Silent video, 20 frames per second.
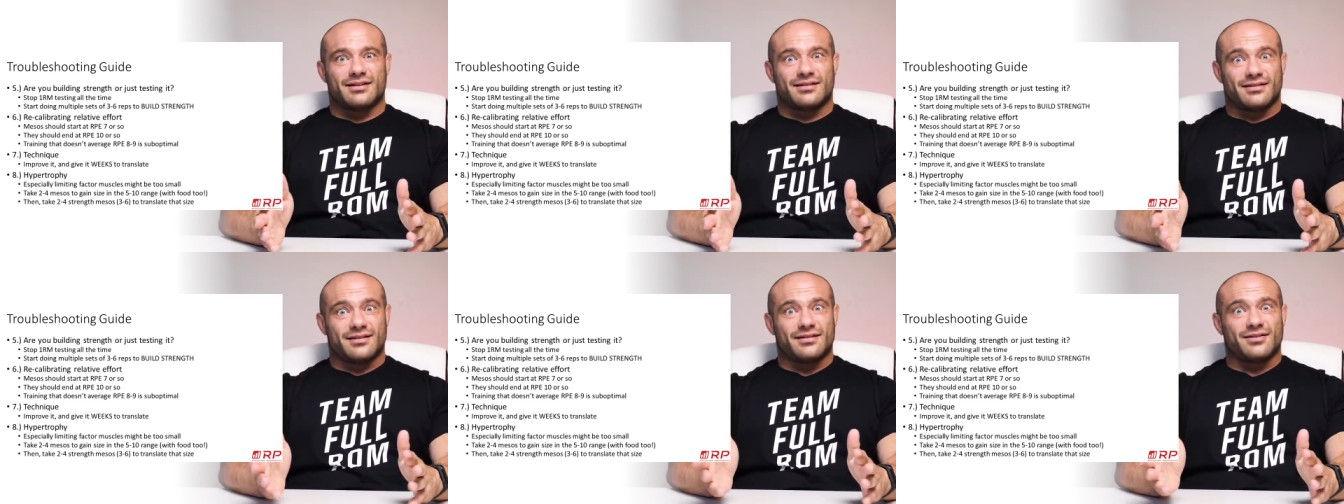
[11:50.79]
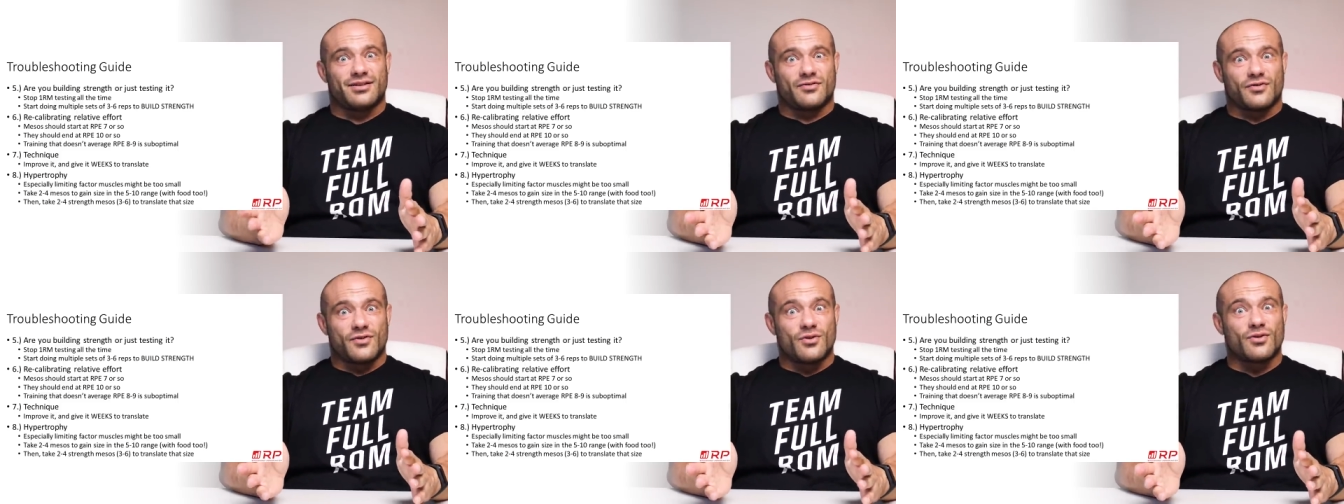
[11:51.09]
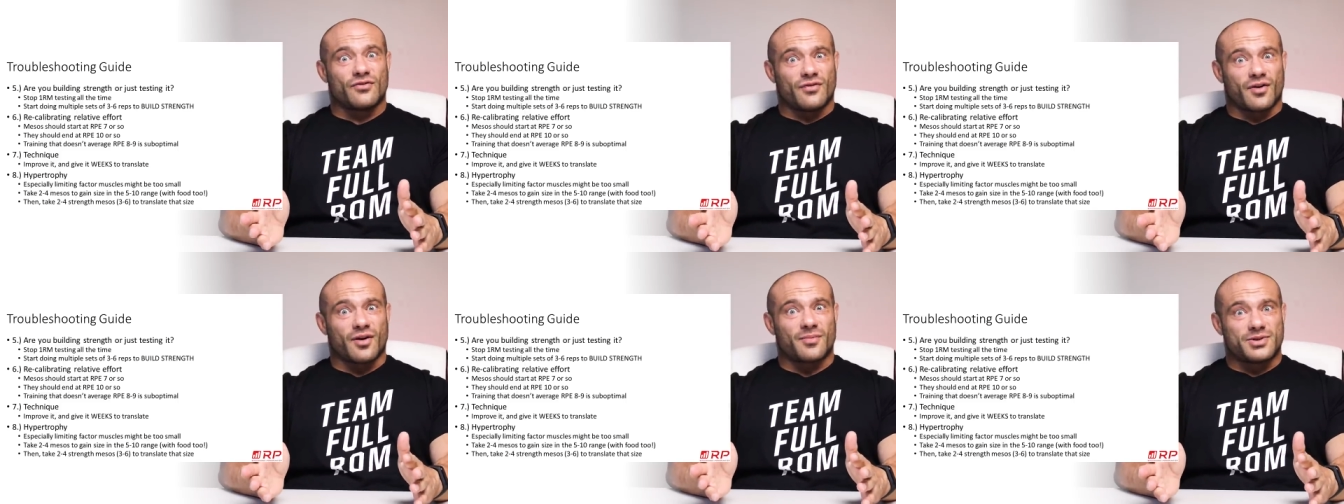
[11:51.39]
Eh, they're few
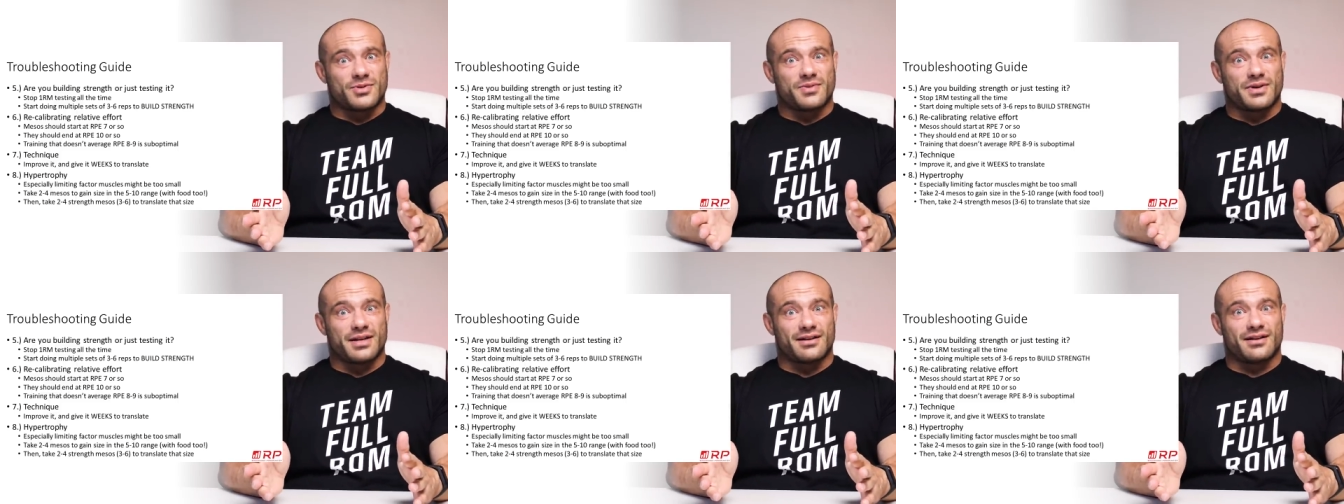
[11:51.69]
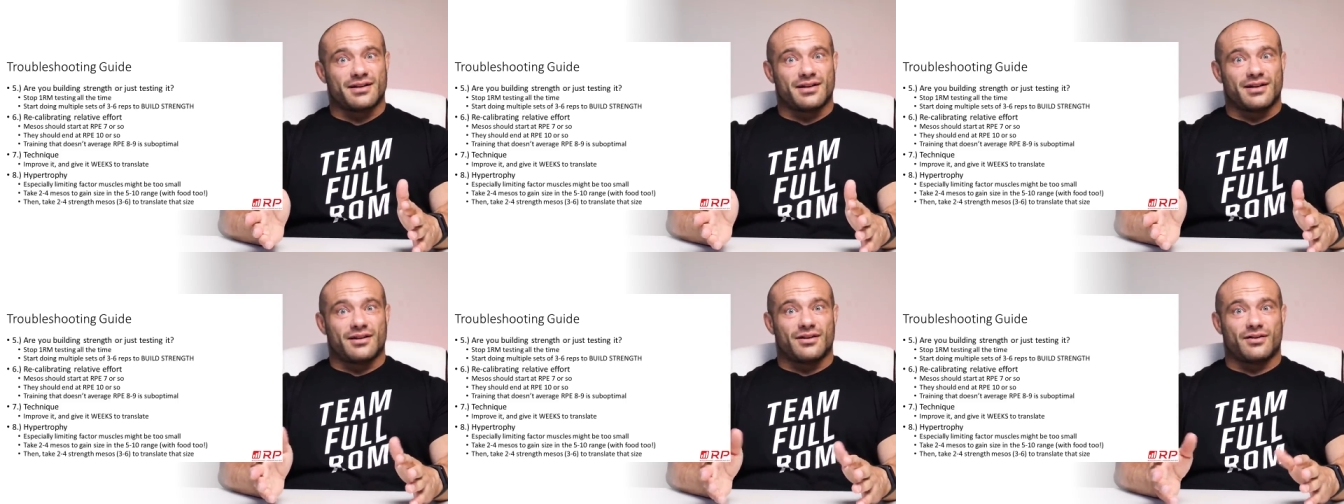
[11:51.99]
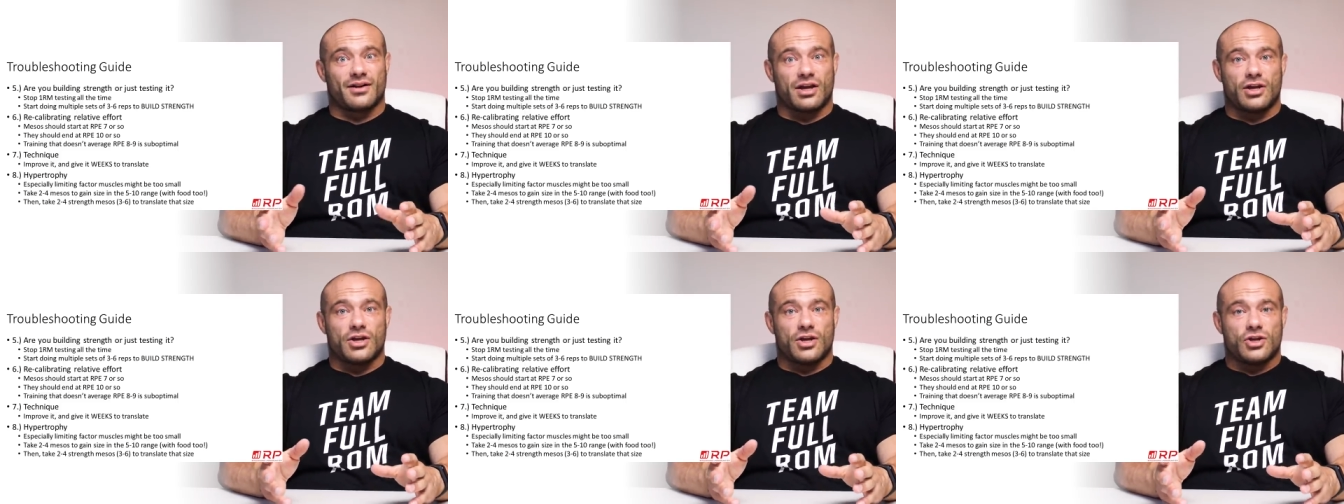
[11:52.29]
and far between.
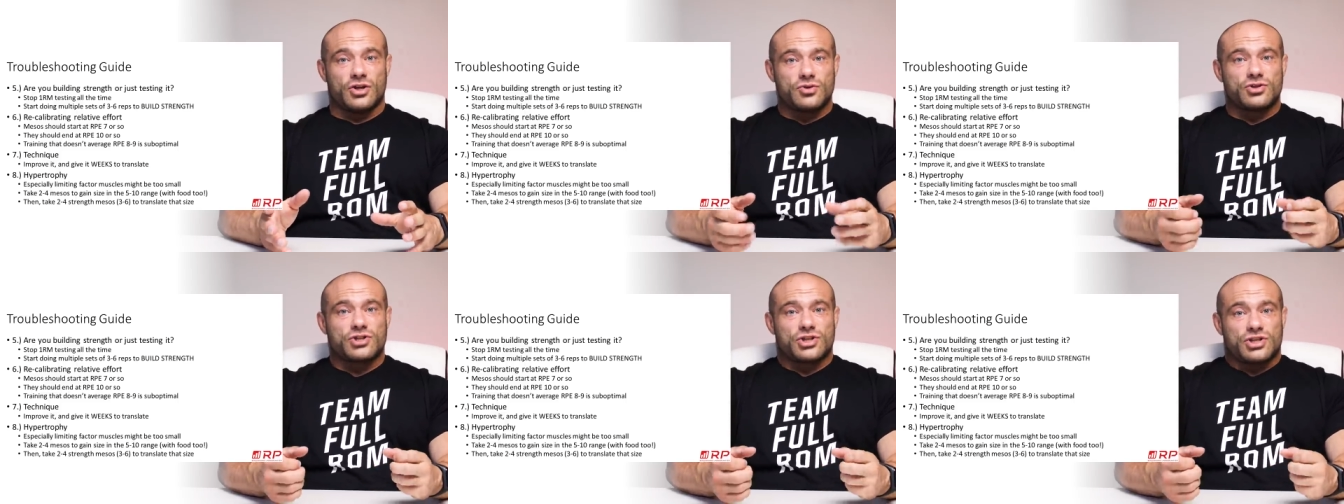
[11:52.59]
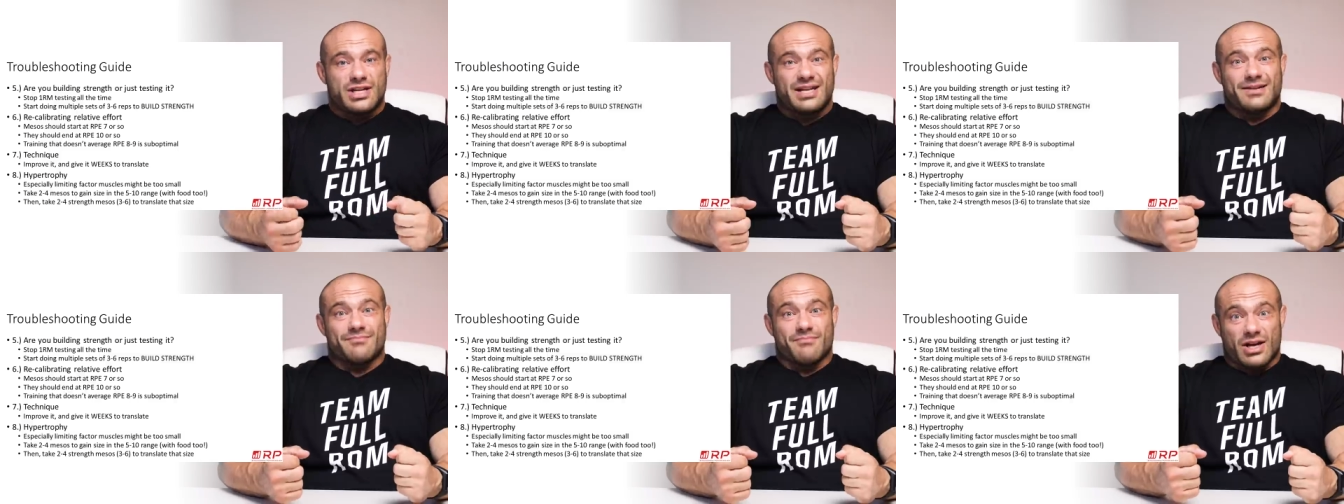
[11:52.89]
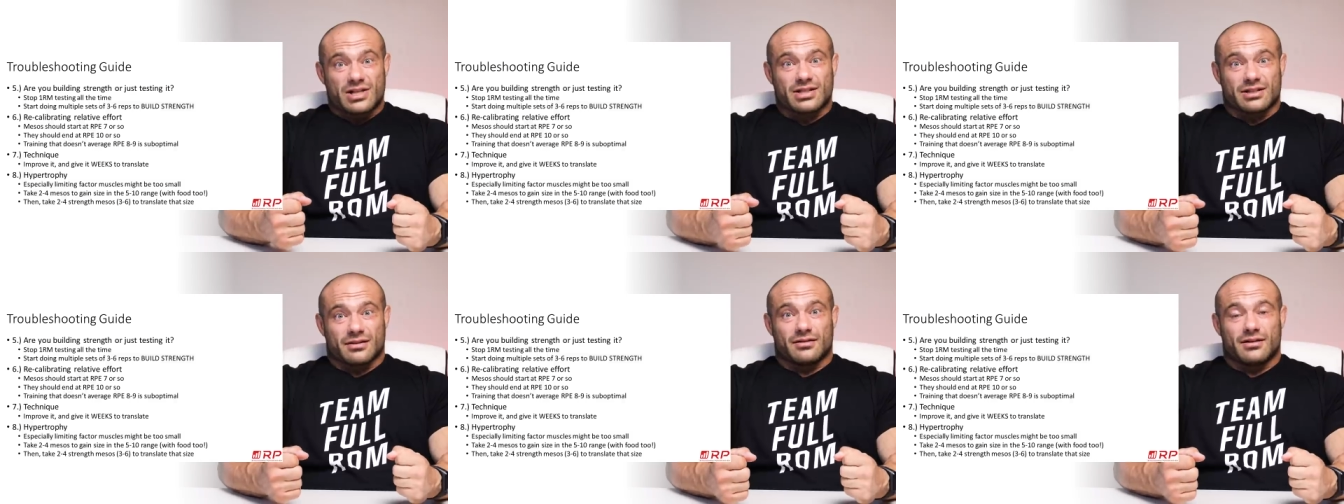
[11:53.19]
Okay. You just need
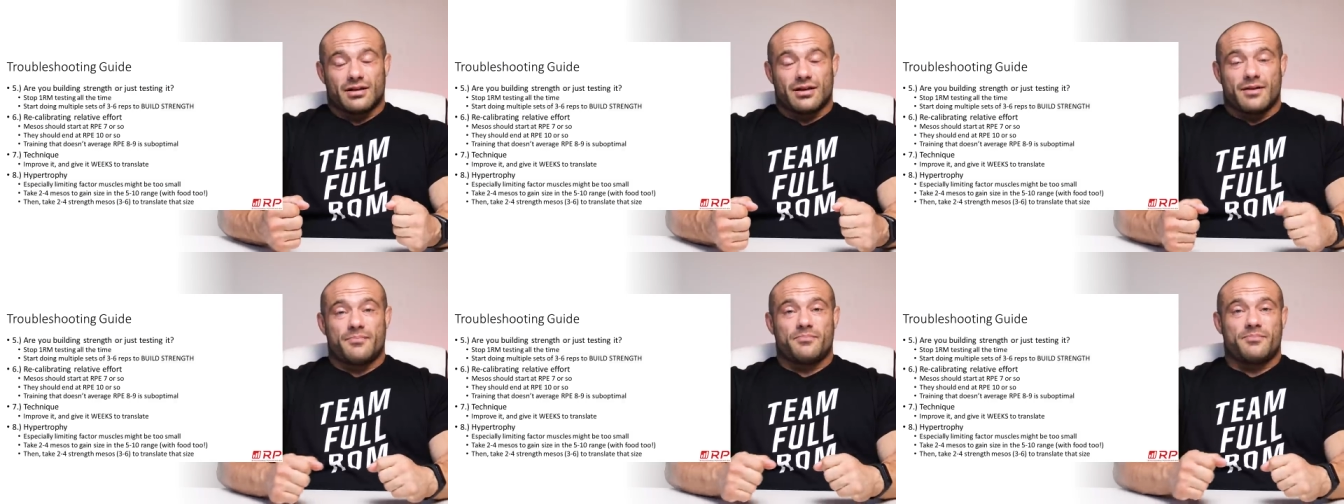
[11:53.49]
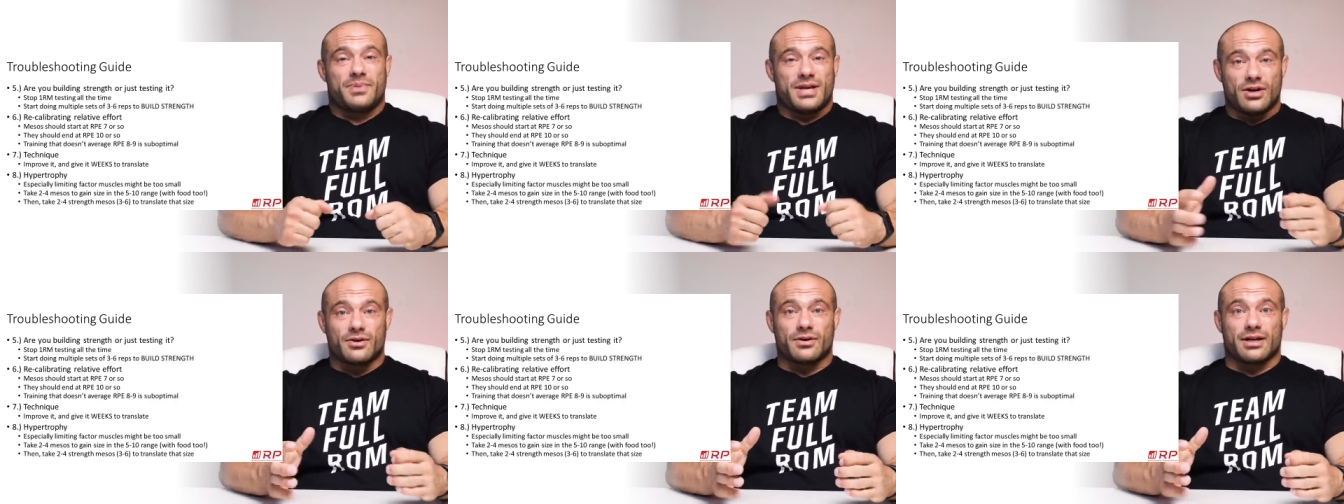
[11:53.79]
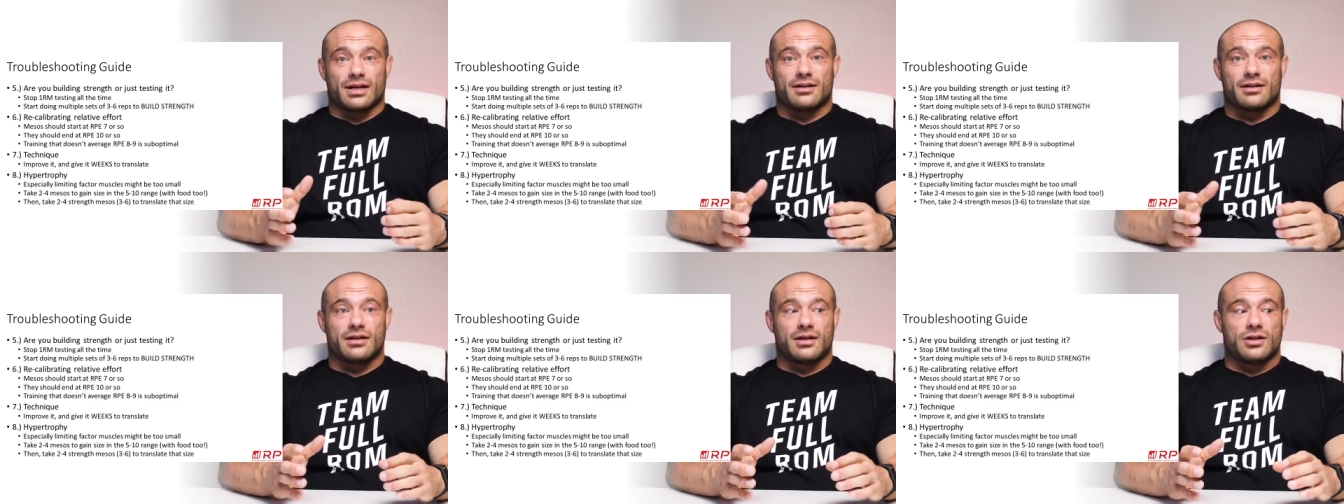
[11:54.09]
muscle,
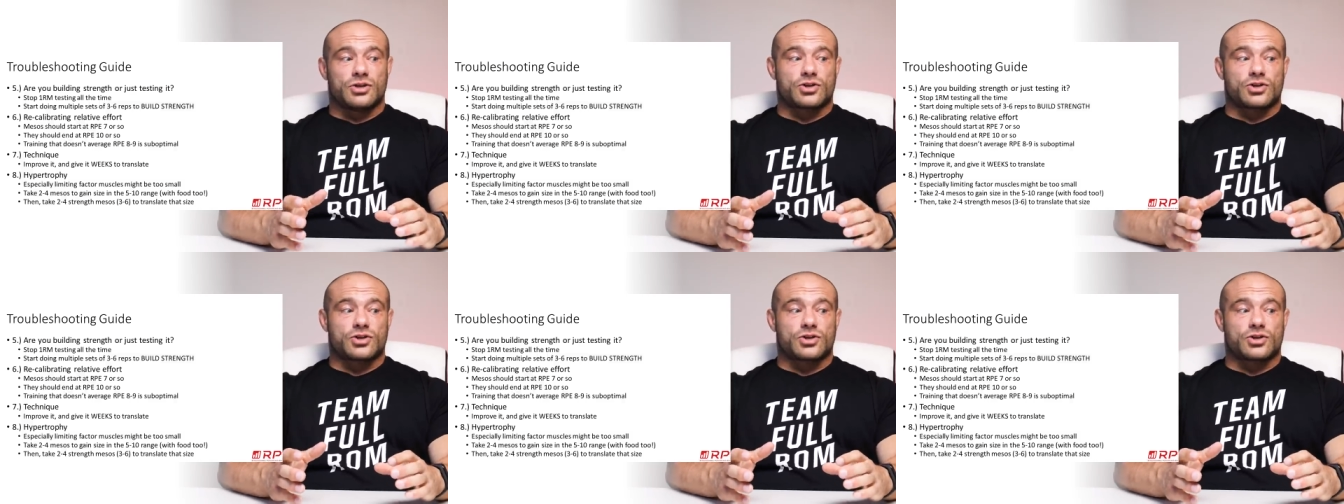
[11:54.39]
period.